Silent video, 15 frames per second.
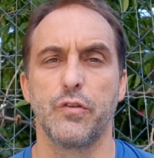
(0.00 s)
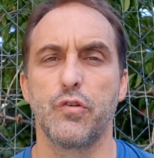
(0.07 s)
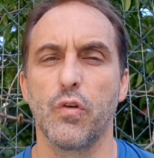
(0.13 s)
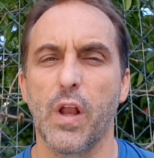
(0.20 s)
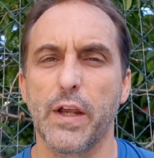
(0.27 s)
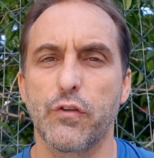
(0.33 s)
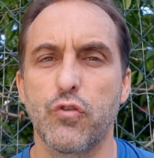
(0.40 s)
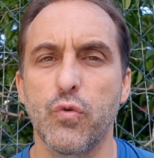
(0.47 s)
Do you
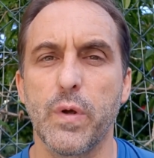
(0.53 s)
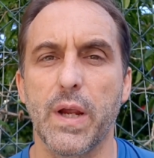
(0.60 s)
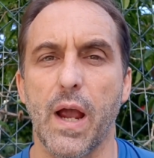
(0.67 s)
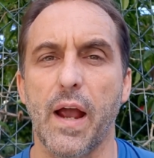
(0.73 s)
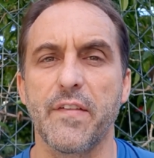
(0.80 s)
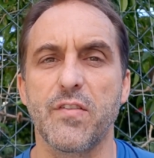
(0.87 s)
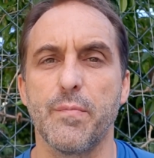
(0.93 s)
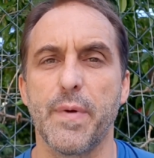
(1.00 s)
like doing
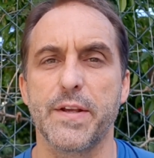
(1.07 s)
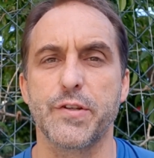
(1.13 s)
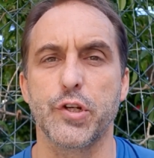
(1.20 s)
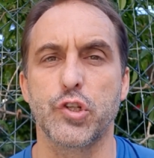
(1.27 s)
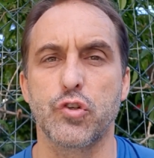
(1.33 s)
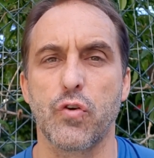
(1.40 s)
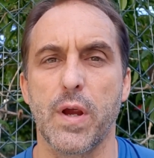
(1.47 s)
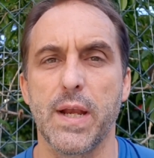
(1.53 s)

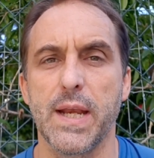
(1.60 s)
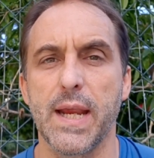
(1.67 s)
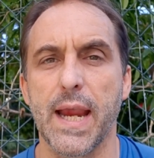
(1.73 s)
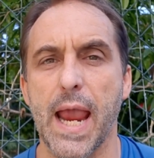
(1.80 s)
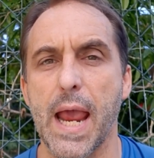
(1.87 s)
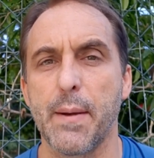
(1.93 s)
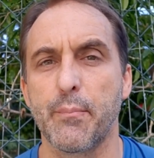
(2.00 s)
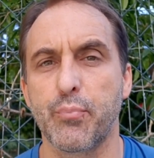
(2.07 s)
isometric training
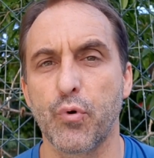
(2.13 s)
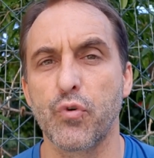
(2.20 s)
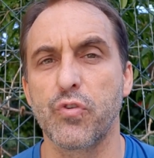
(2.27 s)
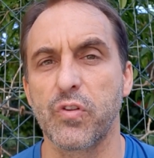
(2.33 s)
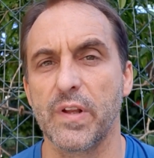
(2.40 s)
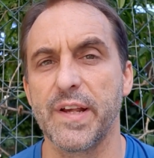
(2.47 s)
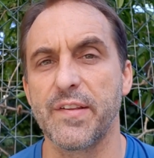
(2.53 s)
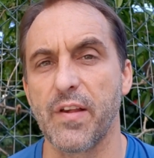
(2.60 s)
and
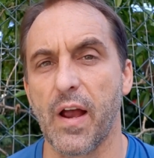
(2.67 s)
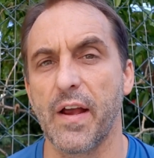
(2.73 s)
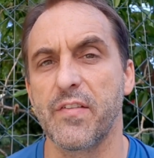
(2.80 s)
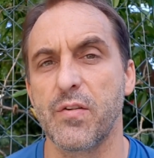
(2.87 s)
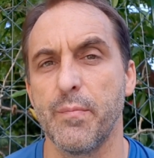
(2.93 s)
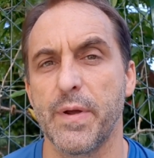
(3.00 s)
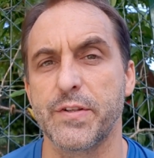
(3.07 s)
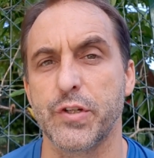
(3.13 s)
Bruce Lee's
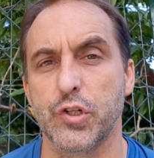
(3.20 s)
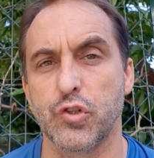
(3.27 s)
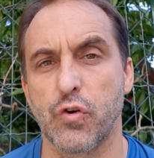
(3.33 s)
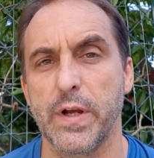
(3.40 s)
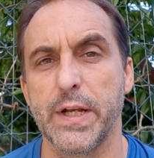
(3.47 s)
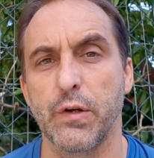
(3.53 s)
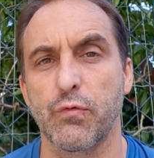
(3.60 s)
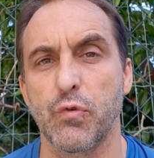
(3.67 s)
isometric
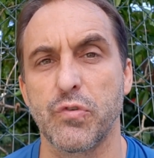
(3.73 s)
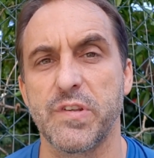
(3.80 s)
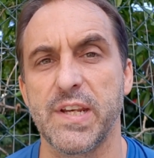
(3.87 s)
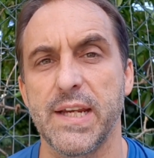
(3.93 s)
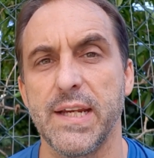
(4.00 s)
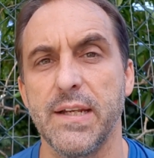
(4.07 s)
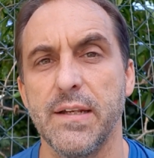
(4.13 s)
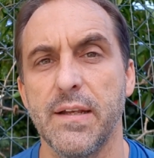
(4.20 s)
training
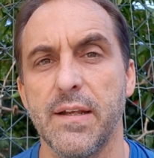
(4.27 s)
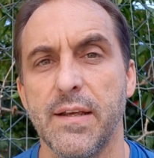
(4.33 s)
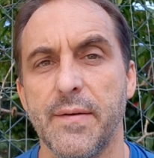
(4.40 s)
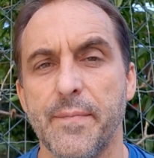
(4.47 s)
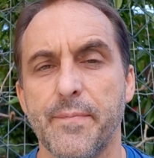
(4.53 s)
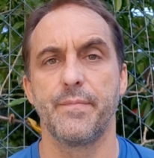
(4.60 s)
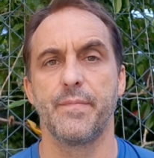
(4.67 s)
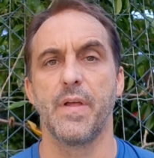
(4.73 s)
routine?
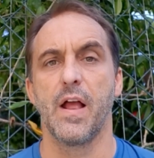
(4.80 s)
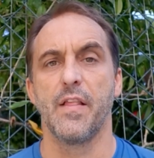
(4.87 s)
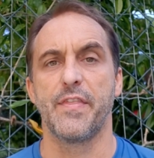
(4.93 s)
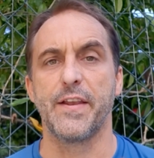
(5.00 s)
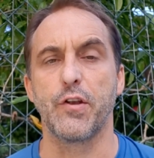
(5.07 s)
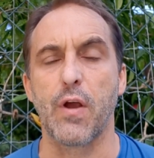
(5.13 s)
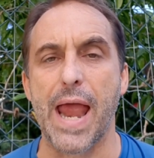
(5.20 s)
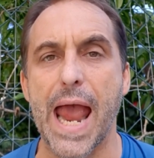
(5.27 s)

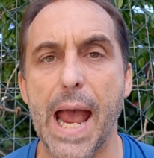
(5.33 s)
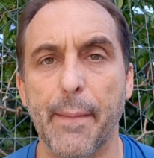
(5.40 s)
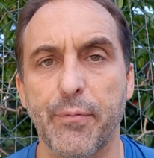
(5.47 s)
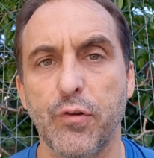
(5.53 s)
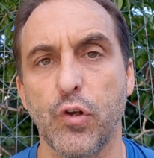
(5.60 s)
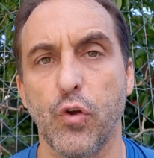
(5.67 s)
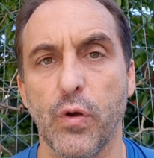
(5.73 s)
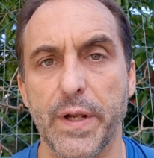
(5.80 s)
Then you're
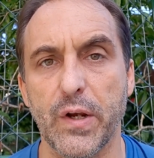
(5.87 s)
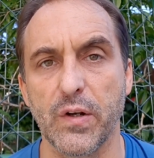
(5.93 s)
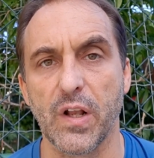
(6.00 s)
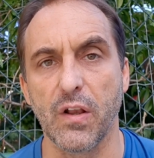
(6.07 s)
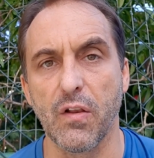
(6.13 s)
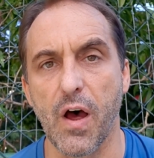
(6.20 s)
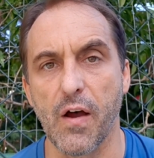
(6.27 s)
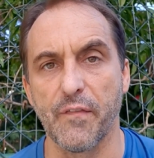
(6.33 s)
absolutely going
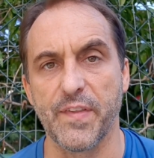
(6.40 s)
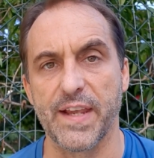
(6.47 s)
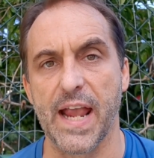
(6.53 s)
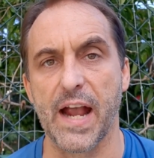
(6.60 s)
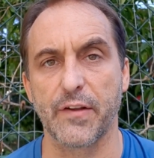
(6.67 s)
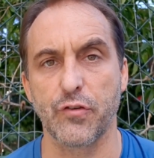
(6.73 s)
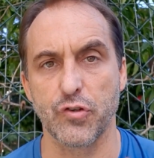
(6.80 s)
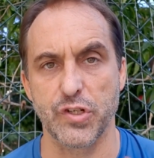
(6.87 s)
to love the
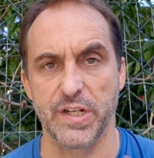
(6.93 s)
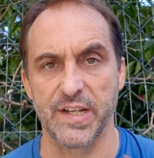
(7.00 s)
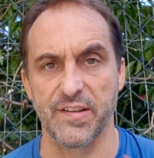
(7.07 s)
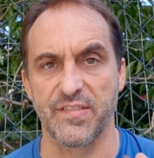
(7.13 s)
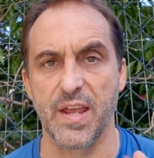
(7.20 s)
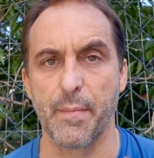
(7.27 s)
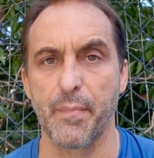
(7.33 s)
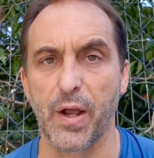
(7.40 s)

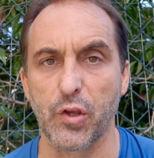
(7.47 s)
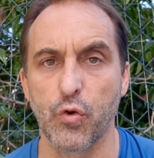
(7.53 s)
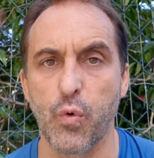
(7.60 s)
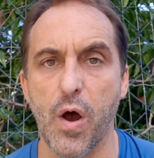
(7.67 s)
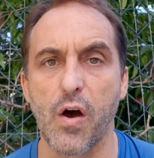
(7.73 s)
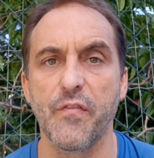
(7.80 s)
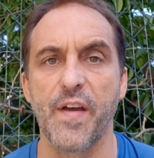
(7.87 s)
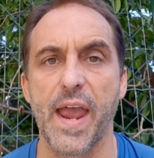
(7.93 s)
Exer-Genie's
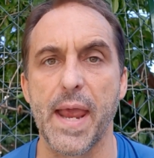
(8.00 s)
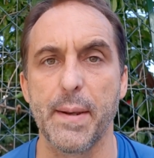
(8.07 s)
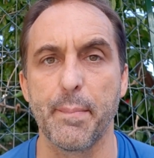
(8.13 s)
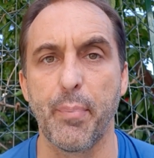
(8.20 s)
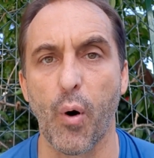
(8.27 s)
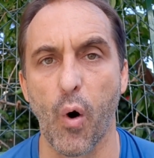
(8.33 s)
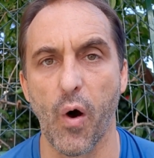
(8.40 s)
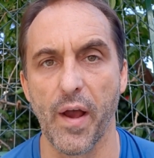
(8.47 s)
10x12 and
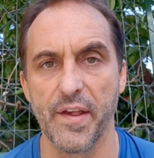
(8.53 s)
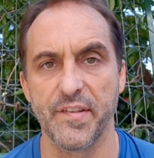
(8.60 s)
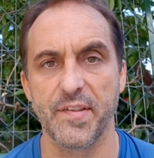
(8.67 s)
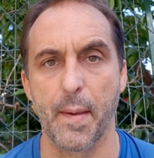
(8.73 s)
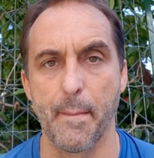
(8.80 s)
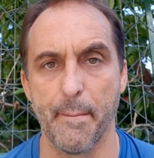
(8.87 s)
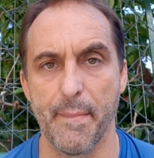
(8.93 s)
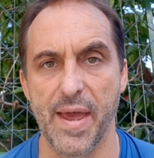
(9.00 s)

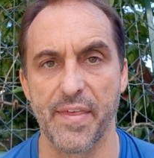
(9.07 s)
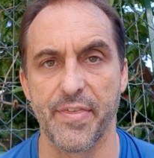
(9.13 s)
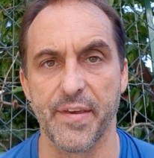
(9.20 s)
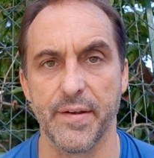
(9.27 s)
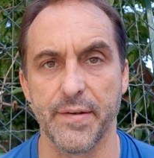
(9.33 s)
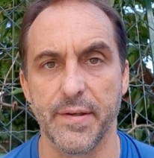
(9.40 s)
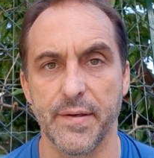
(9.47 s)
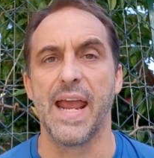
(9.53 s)
pause
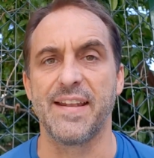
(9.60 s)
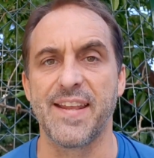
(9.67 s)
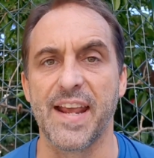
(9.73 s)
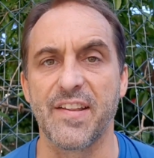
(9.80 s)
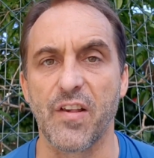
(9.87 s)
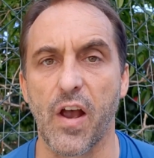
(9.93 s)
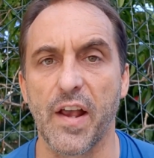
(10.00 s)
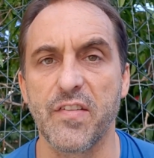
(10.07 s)
method. It
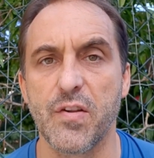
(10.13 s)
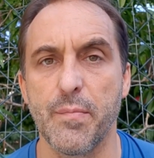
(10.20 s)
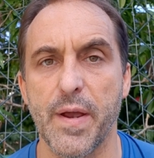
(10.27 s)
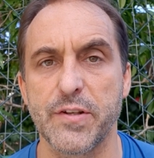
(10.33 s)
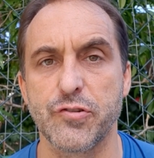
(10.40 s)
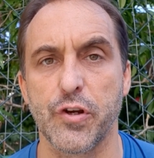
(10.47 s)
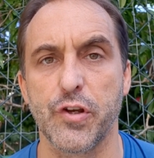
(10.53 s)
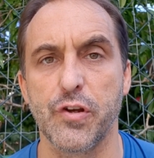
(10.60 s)
takes
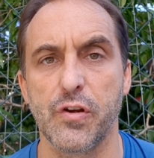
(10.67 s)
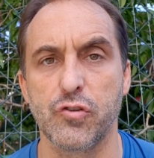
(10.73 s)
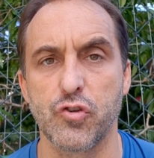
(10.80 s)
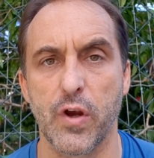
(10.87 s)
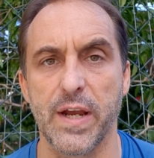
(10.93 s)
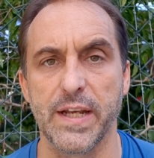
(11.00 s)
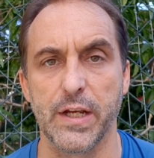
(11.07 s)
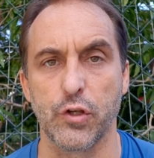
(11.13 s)
isometric
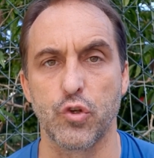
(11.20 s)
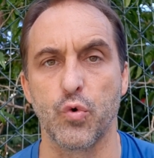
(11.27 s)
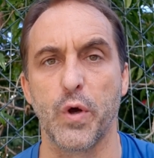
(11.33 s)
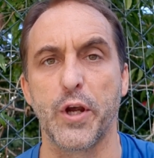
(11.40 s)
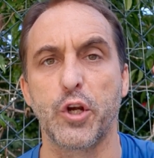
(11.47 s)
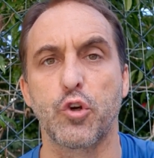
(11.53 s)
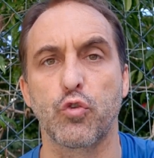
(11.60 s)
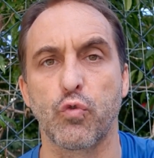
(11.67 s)
training to
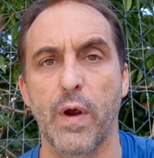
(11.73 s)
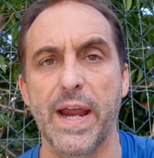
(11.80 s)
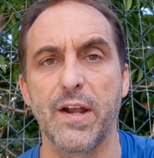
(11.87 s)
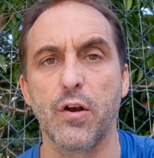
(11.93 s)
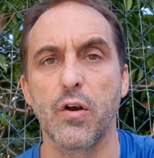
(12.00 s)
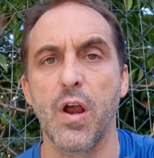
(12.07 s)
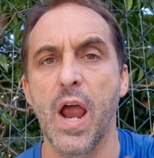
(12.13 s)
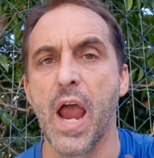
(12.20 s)
a
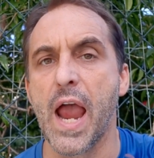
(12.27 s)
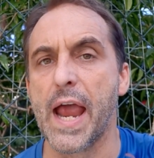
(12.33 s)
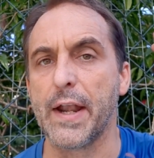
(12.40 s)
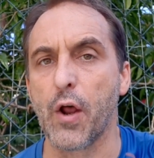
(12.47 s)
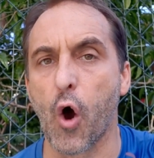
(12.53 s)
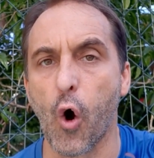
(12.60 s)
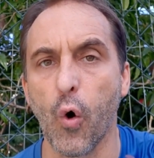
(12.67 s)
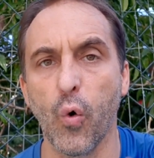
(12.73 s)
greater
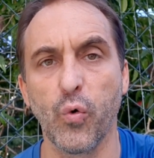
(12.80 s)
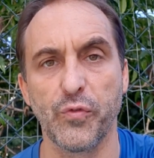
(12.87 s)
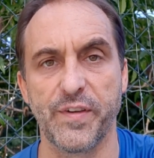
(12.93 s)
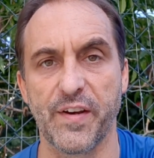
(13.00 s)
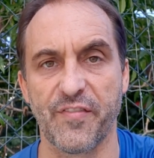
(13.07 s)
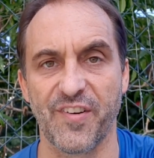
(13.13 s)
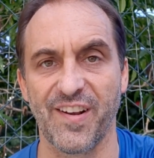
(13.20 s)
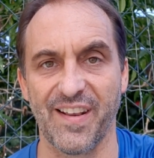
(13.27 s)
and whole
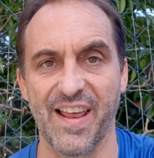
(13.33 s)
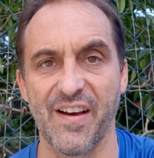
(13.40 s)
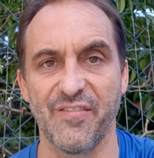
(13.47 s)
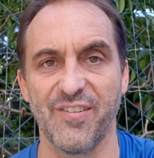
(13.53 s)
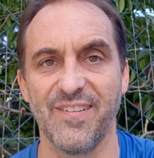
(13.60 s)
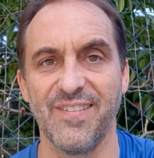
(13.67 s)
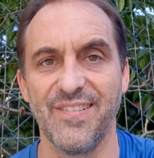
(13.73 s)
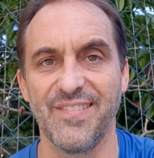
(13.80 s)
different
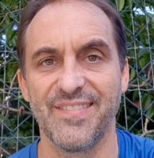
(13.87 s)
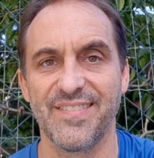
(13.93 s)
level.